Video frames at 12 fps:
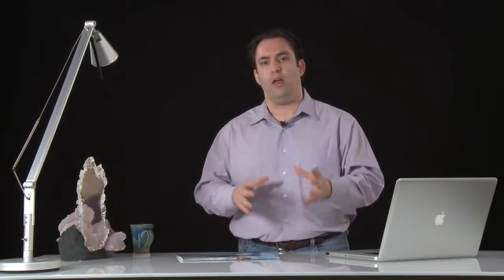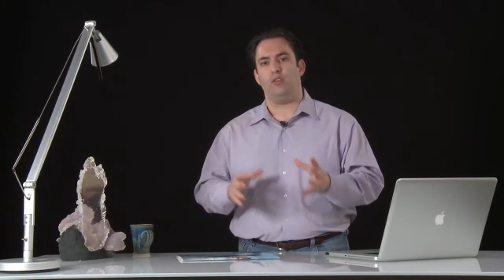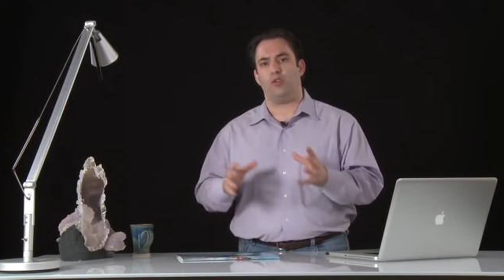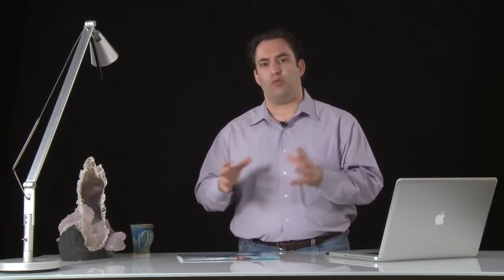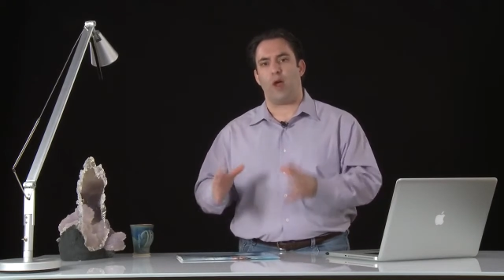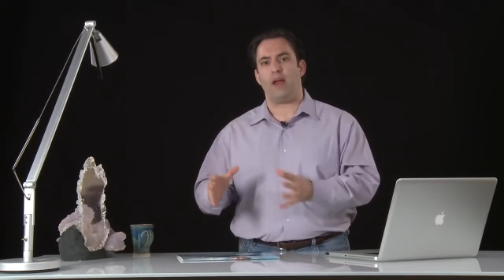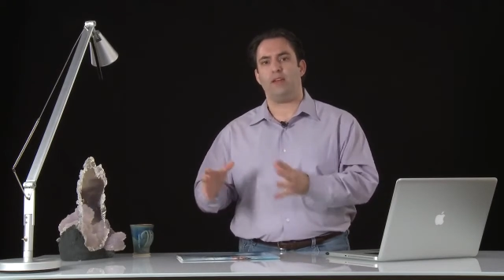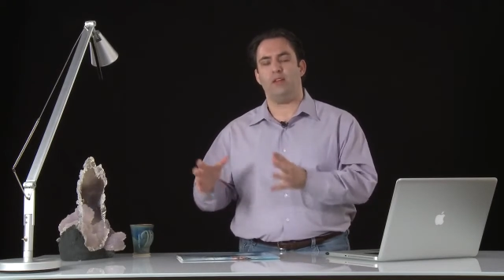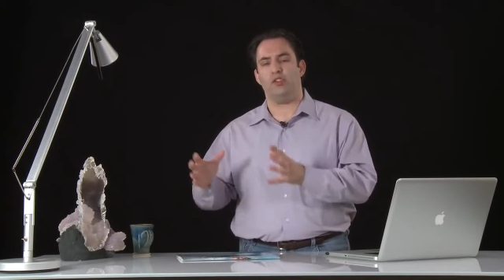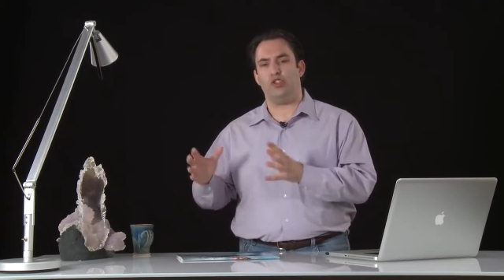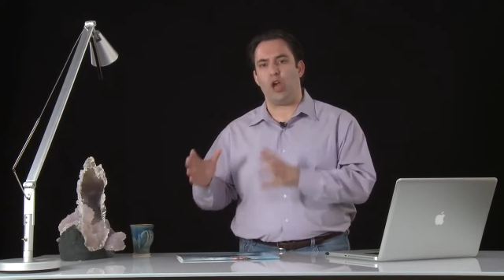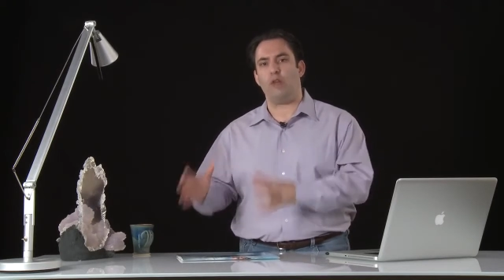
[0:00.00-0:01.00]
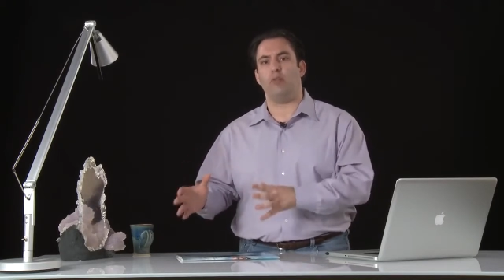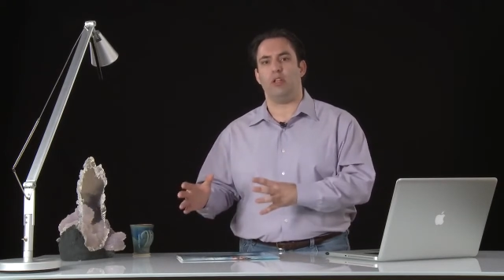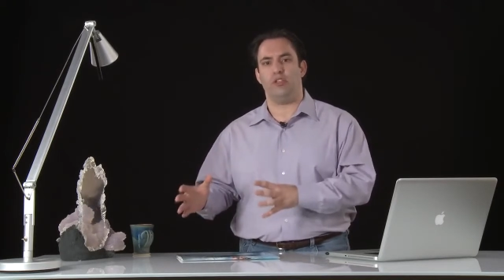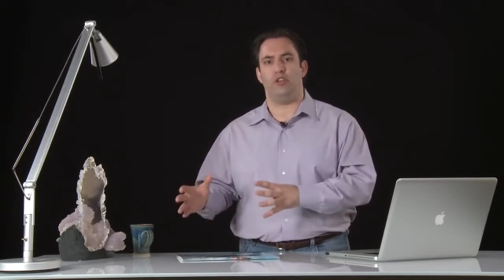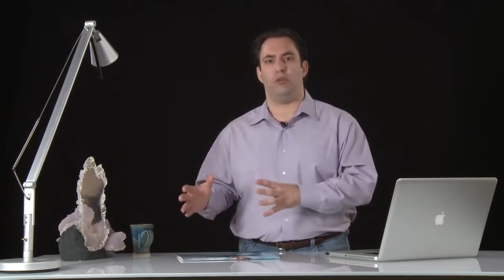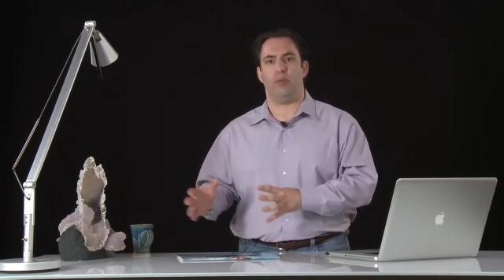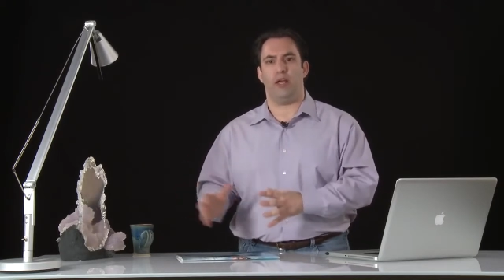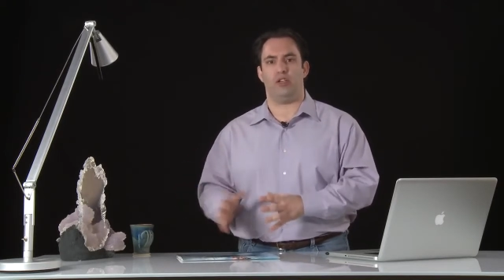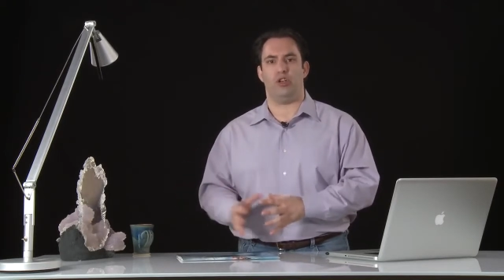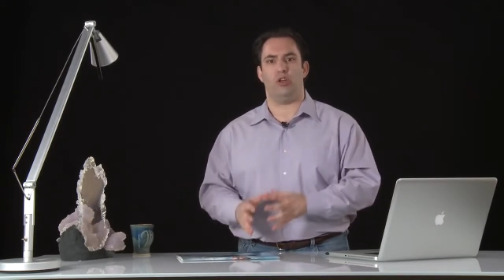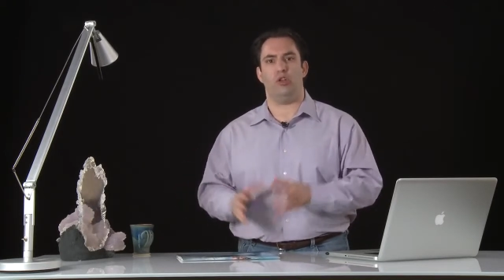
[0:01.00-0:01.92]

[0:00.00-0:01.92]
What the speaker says: direct generally to your patient.